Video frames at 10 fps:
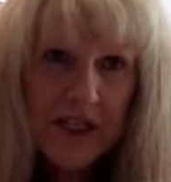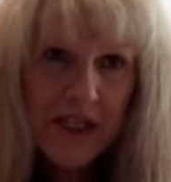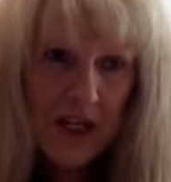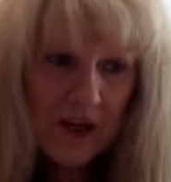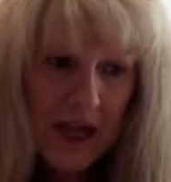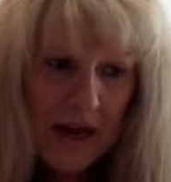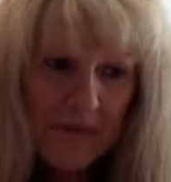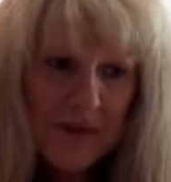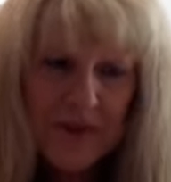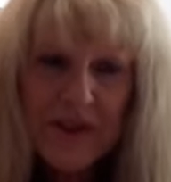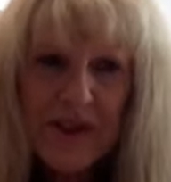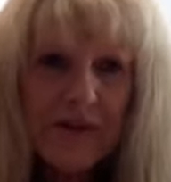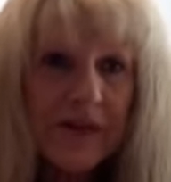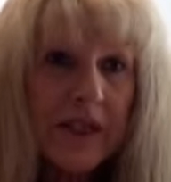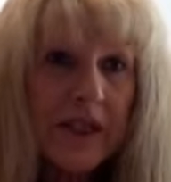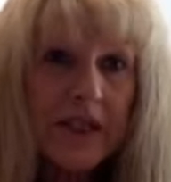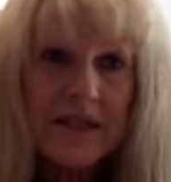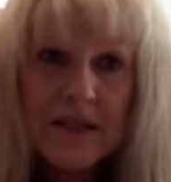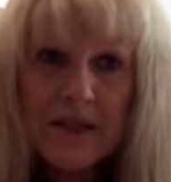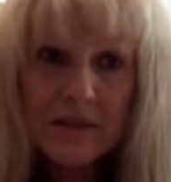gel cap, so it's definitely
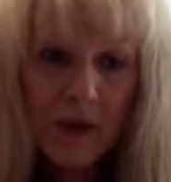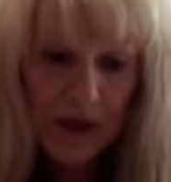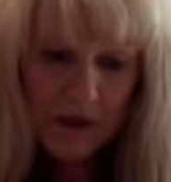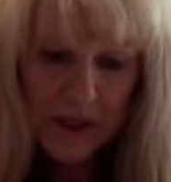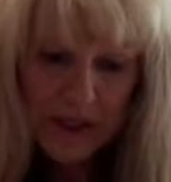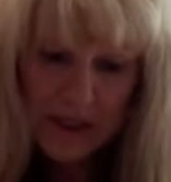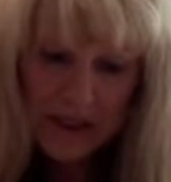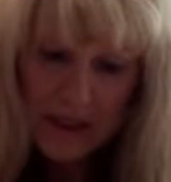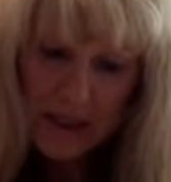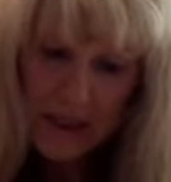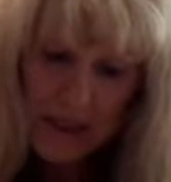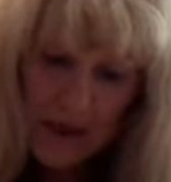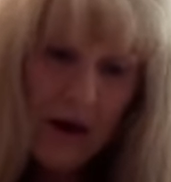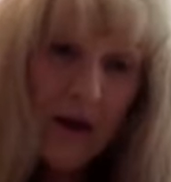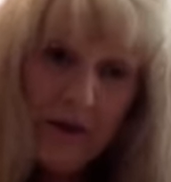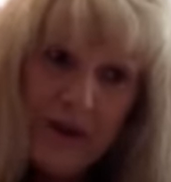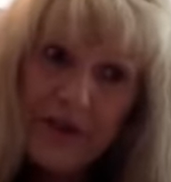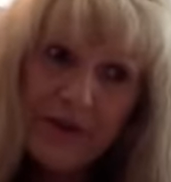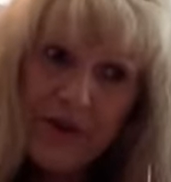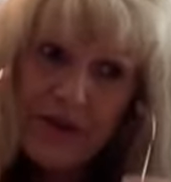easy to swallow it. All of
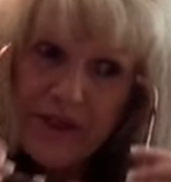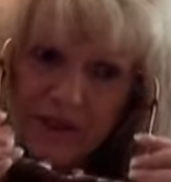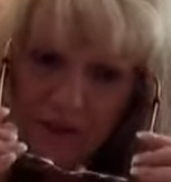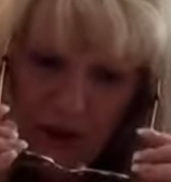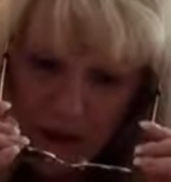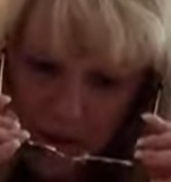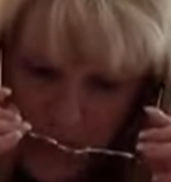these are easy to swallow.